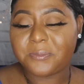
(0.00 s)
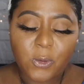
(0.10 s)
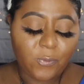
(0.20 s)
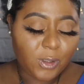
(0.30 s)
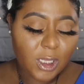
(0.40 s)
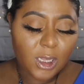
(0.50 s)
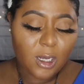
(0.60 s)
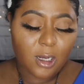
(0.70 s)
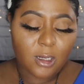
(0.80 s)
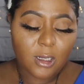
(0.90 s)
Moving
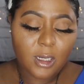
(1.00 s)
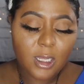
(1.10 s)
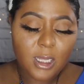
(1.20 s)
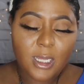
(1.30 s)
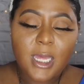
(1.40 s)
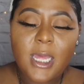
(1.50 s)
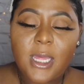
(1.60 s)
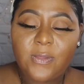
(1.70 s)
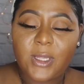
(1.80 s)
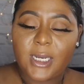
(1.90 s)
along,
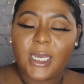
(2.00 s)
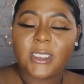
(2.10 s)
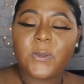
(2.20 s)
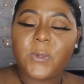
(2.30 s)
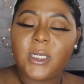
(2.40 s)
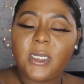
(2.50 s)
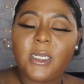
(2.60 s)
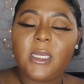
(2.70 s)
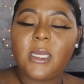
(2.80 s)
the next one,